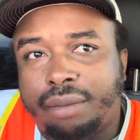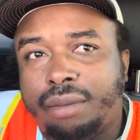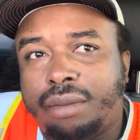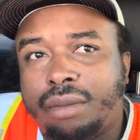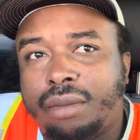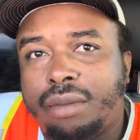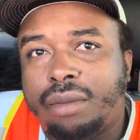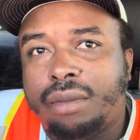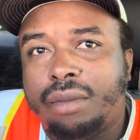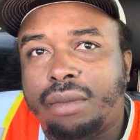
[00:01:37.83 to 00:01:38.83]

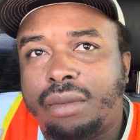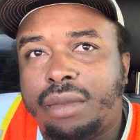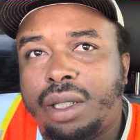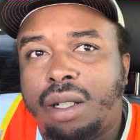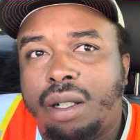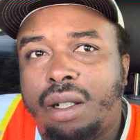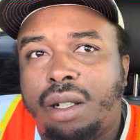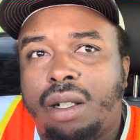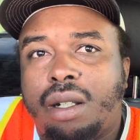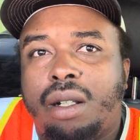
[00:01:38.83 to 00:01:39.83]

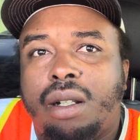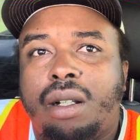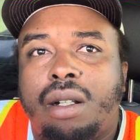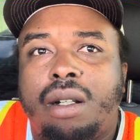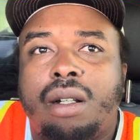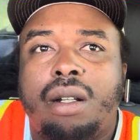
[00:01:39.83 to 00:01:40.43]
No one is speaking in this clip.